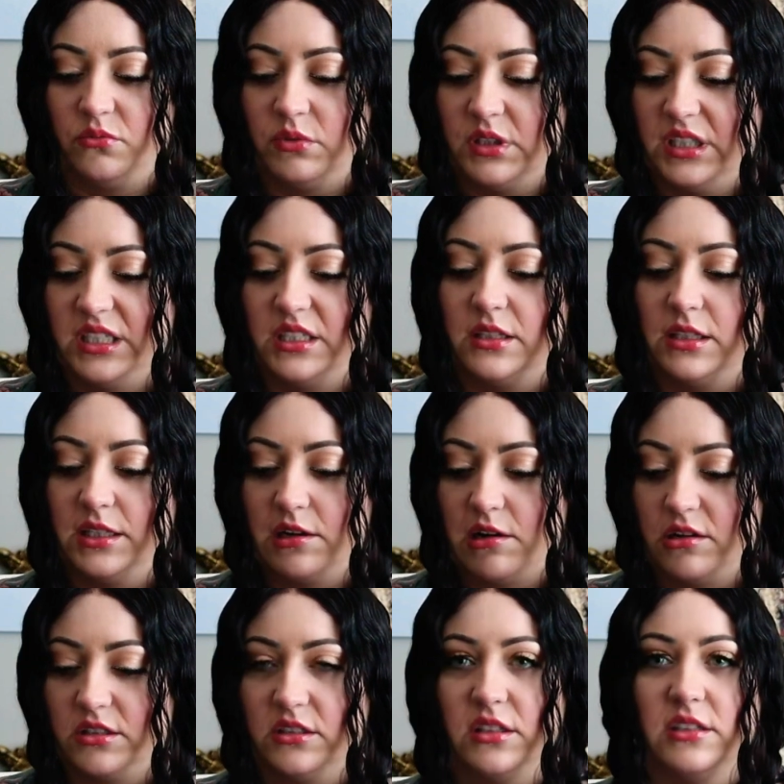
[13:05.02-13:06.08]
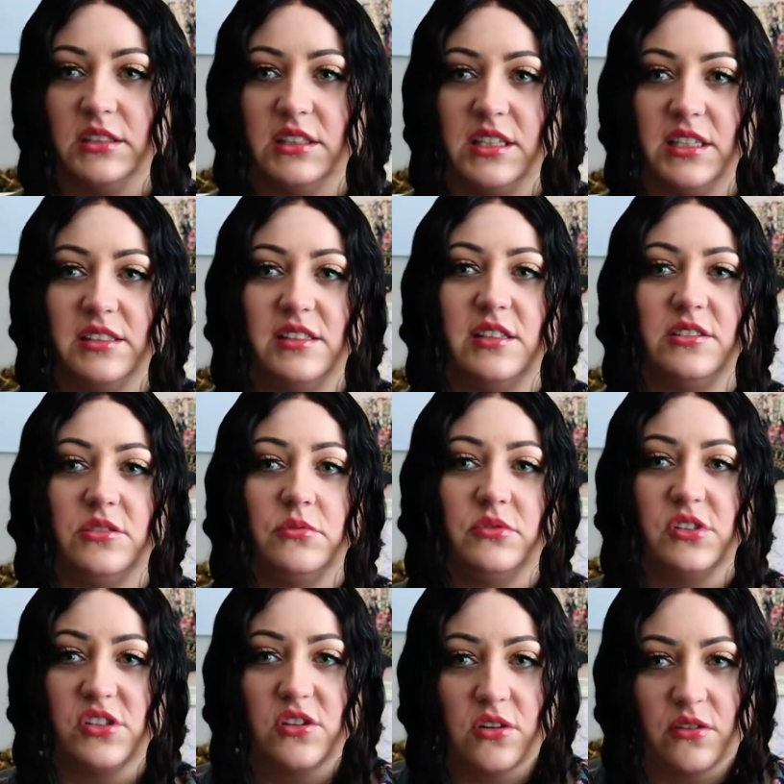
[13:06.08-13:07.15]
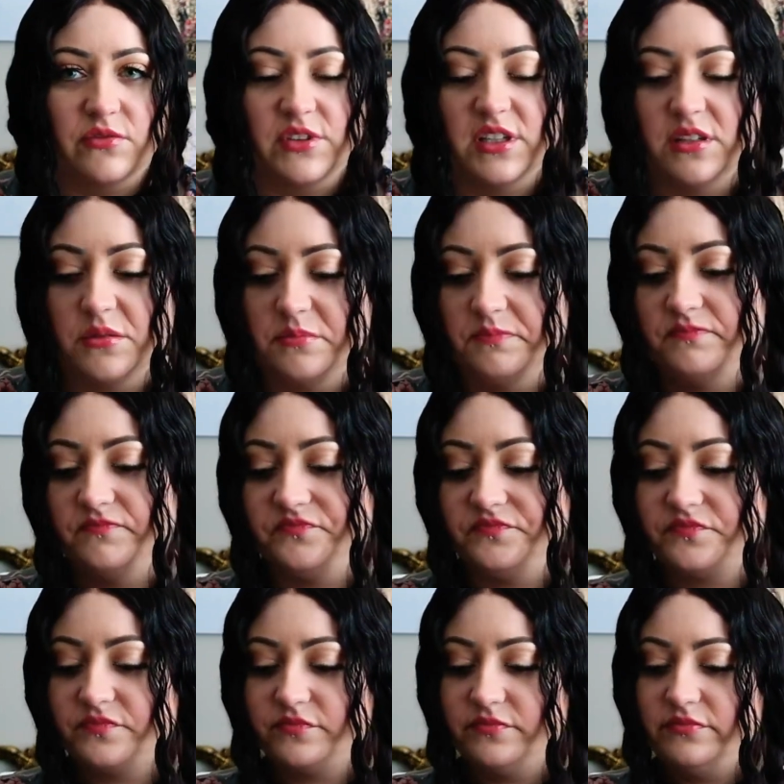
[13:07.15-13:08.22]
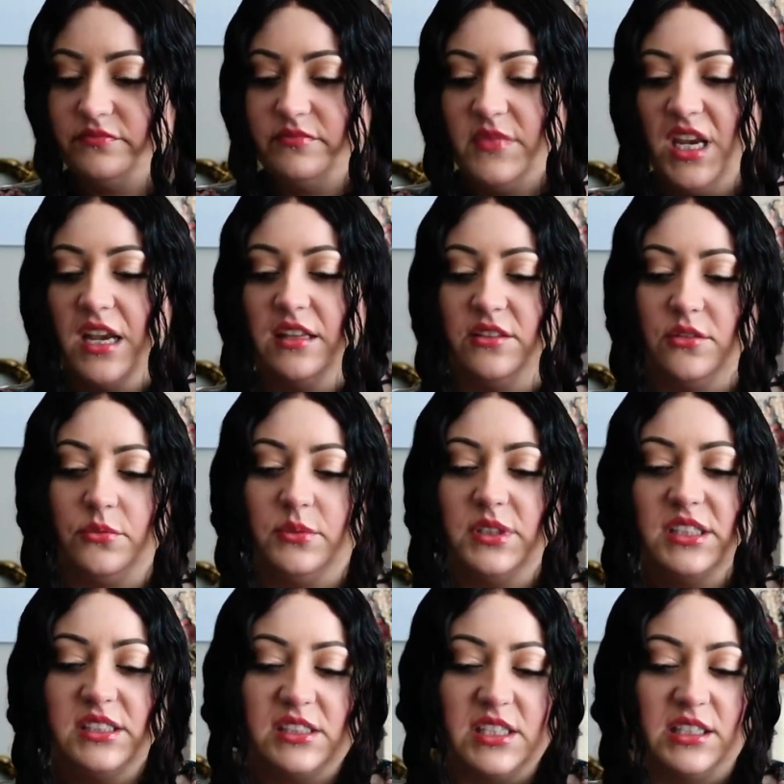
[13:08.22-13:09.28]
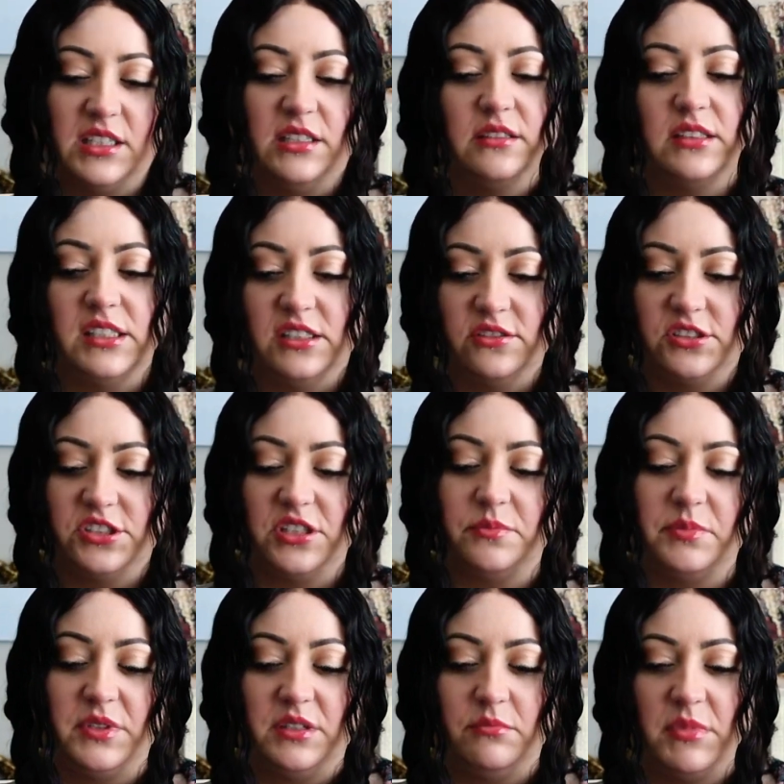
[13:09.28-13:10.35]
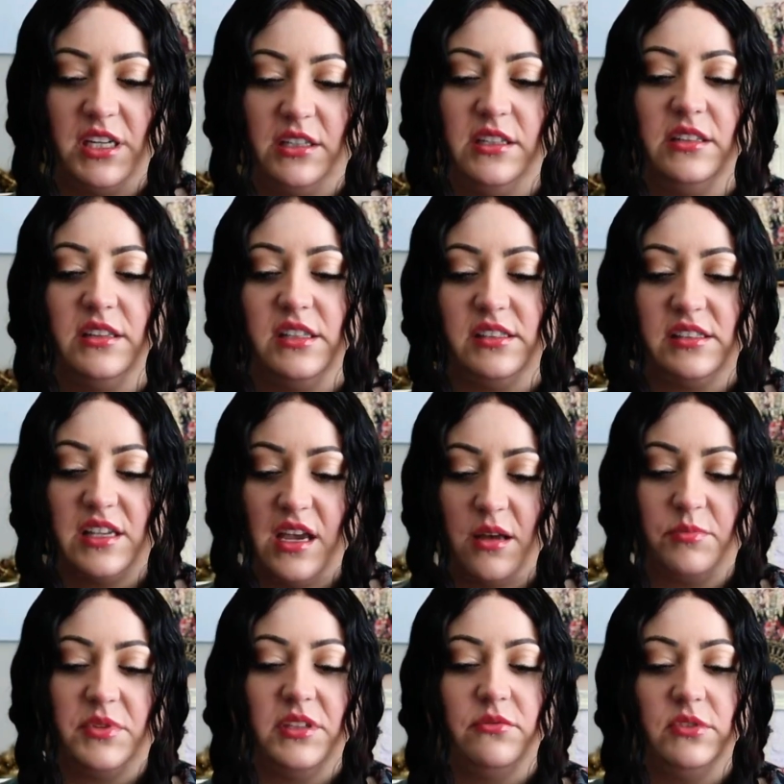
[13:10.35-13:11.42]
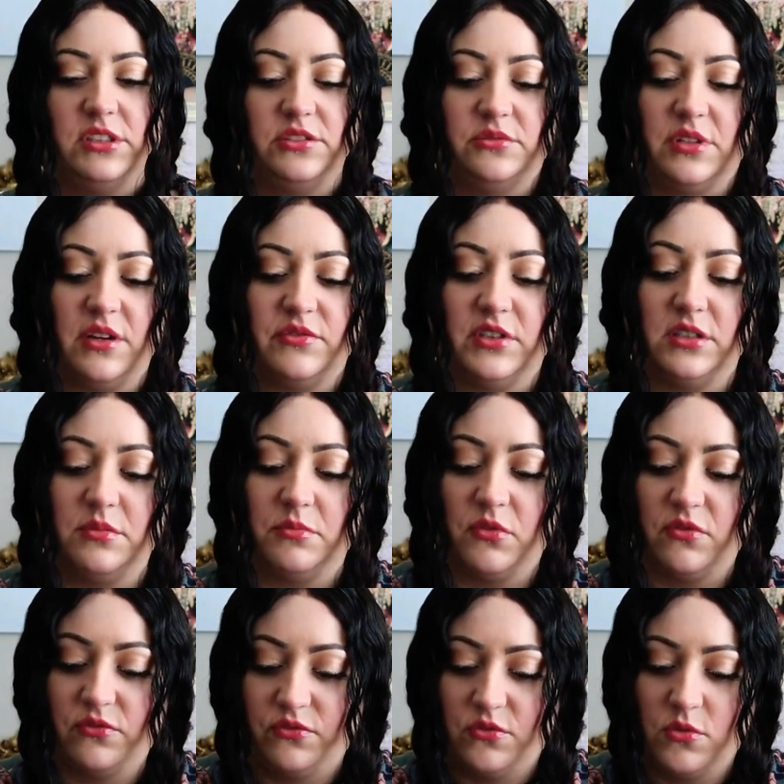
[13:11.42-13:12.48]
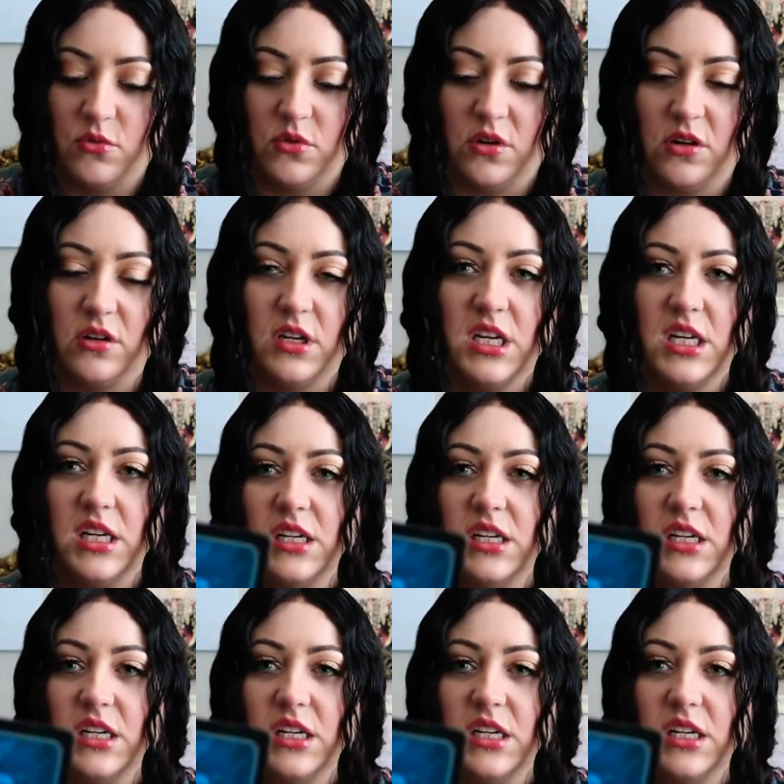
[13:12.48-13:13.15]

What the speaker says: really clear out a lot of things that don't serve them. They're really taking leadership and making things happen. And we do have the number 4.